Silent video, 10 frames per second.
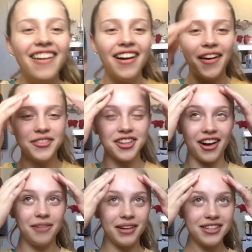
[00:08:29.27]
I'm sorry,
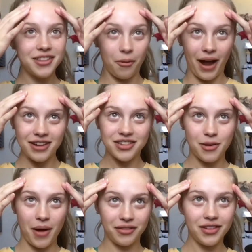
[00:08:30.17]
I'm like so passionate
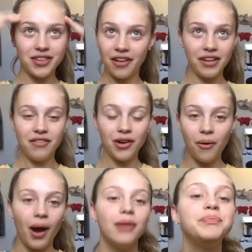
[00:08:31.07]
about this. I don't even know
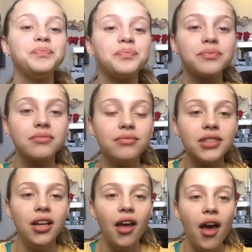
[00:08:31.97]
why.
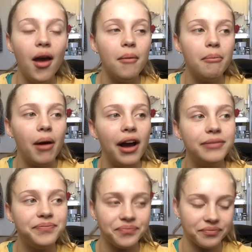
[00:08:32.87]
But
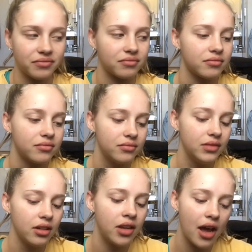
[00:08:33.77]

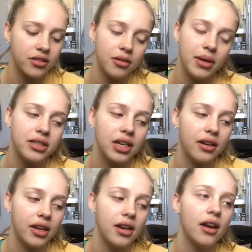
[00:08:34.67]
yeah, so
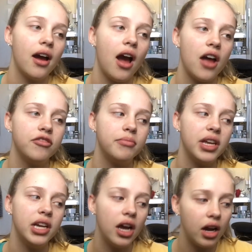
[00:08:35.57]
basically I've
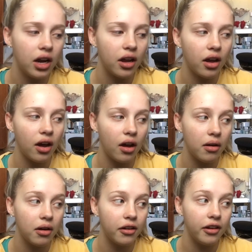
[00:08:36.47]
been
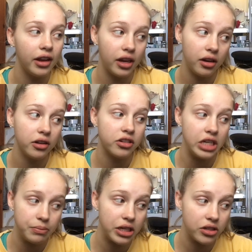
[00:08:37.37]
in
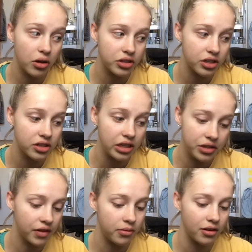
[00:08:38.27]
deep ketosis since
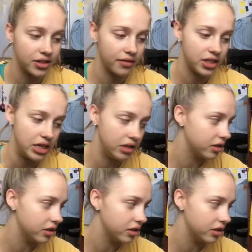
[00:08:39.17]
February 17th,